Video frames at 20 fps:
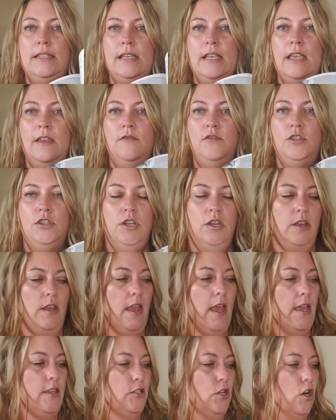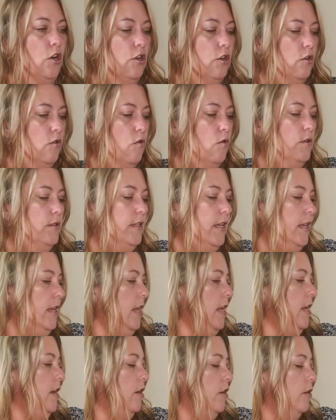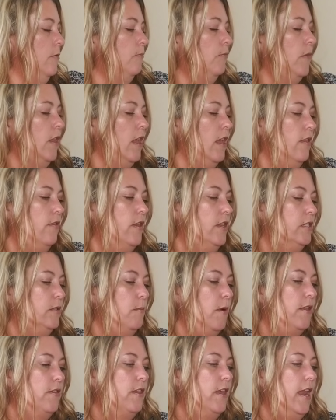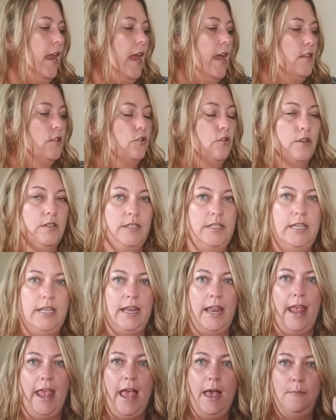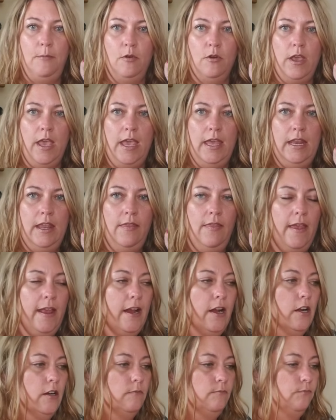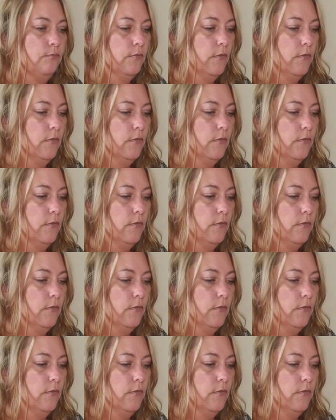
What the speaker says: It has articles in here. This month it has Christina Applegate in there.